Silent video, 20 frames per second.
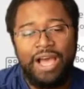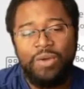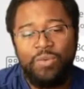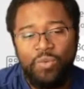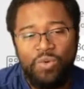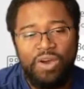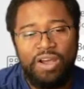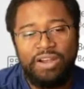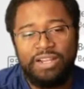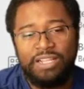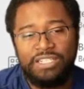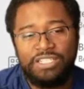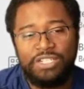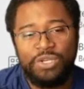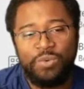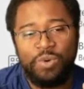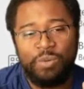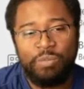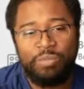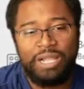wanted
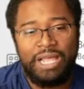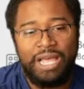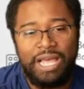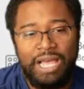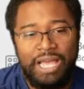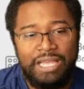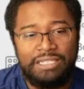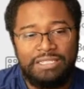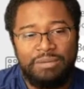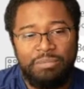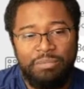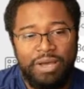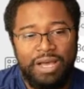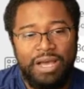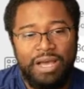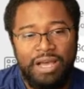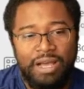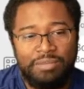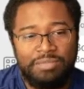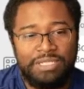to reply to
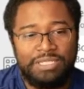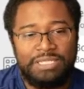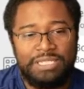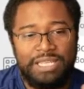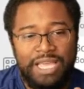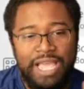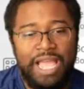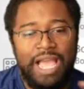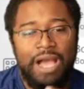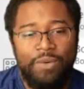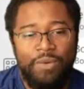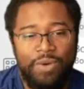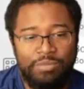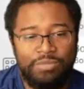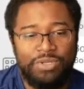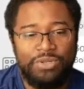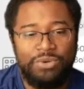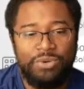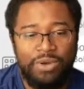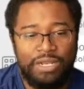Bob to say how
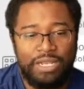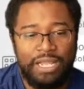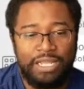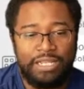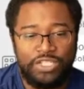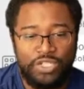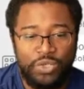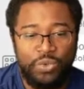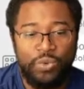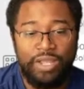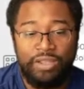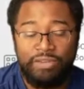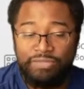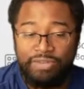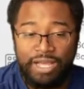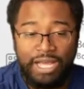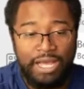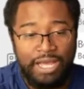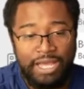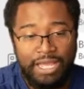I'm doing, like doing
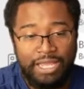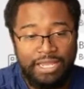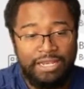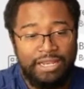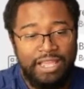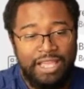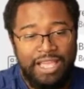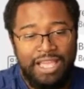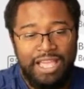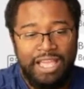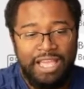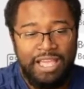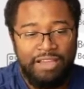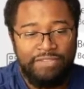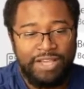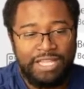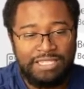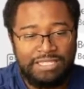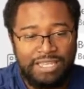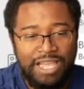fine,
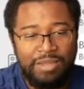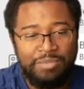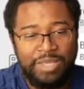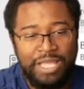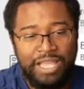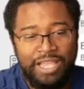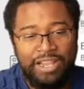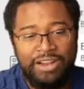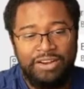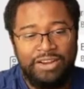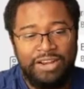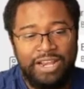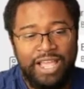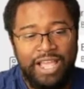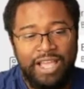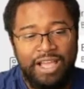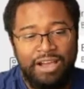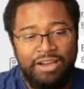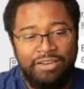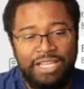if I type that here
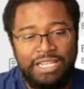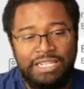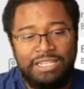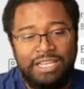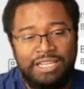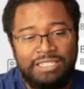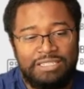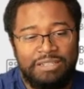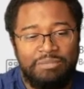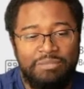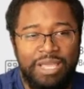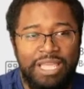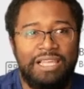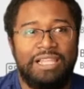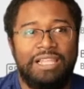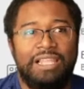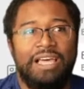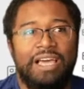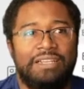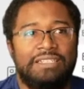now, it doesn't make
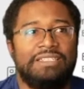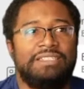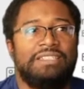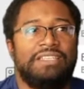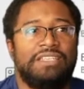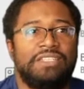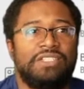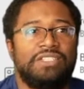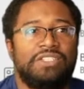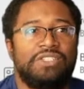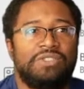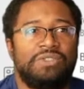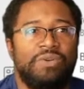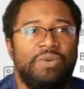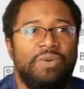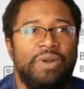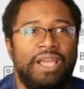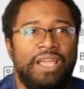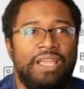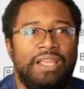a lot of sense,
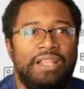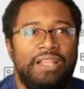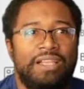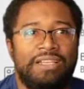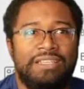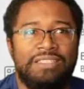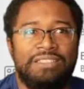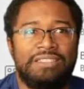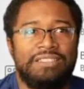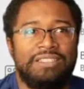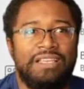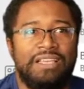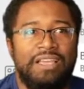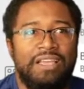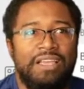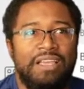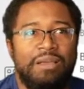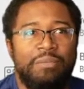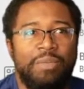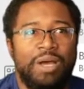right? Because
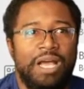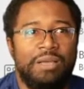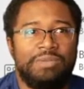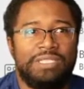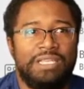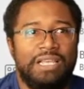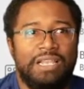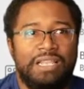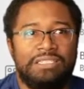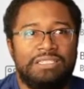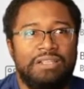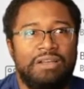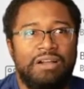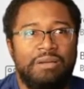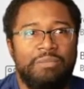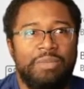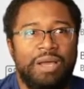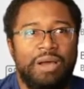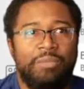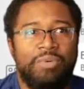Bob said, let's talk
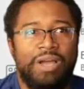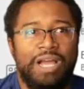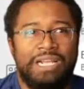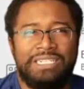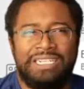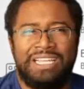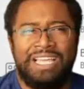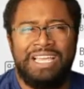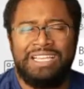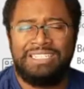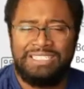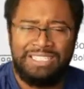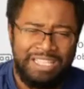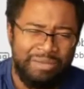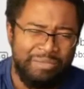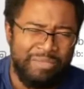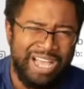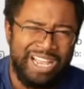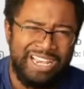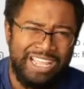about Project X, and
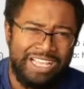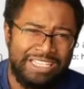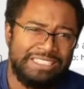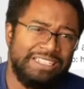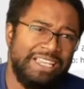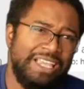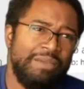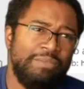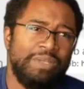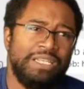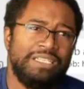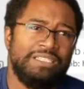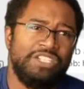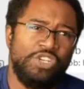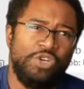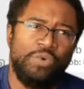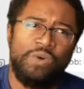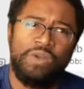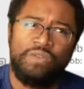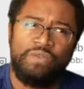then my next statement is
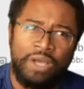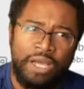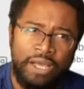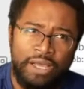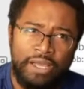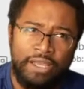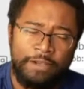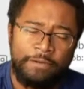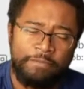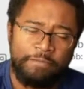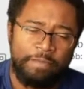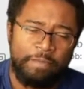doing fine.